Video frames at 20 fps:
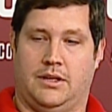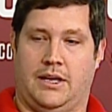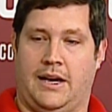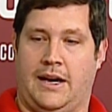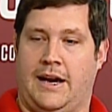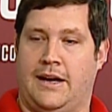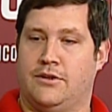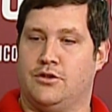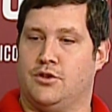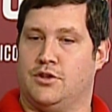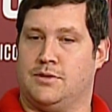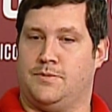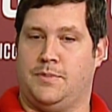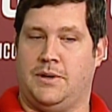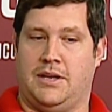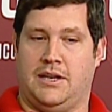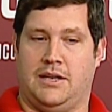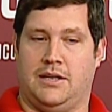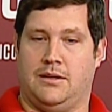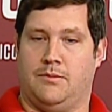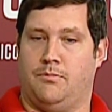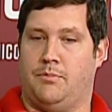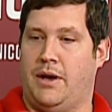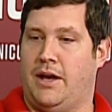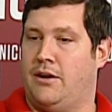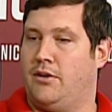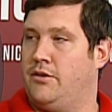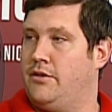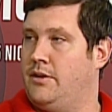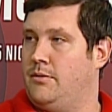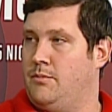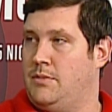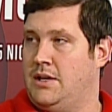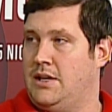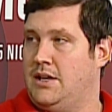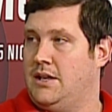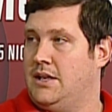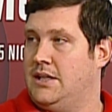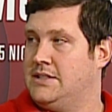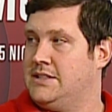Andres being better than
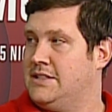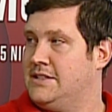me is